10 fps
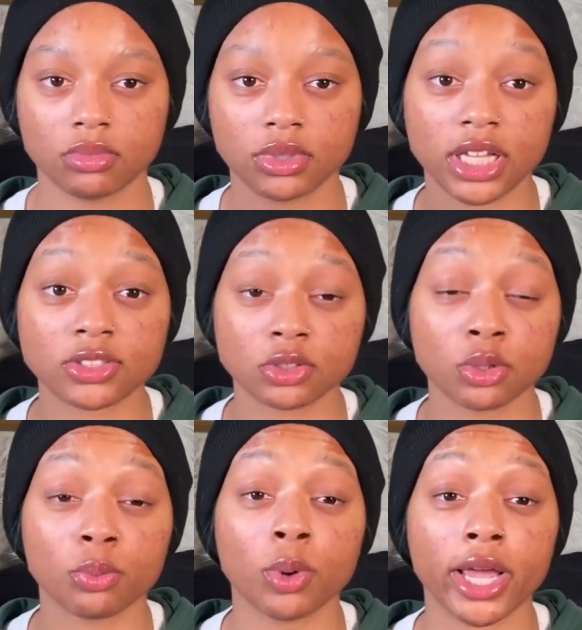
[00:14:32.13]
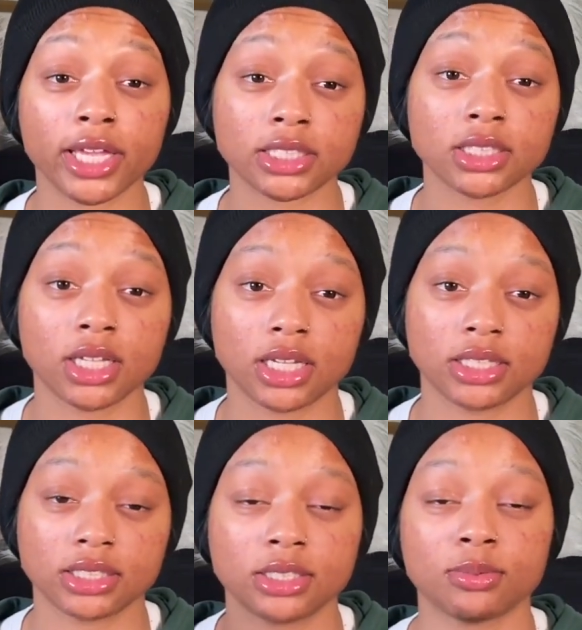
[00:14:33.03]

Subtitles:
That's the way it's looking, because this